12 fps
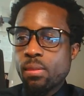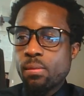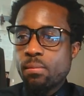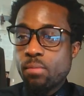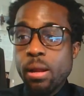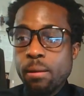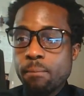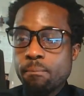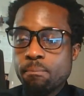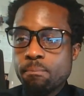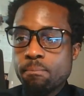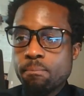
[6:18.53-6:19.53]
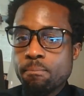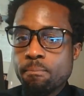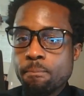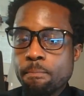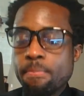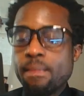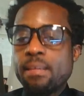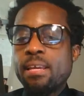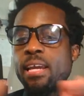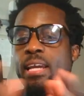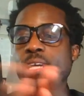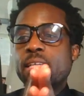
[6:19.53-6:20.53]
right?
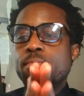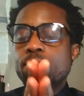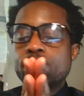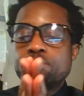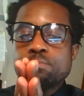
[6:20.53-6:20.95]
And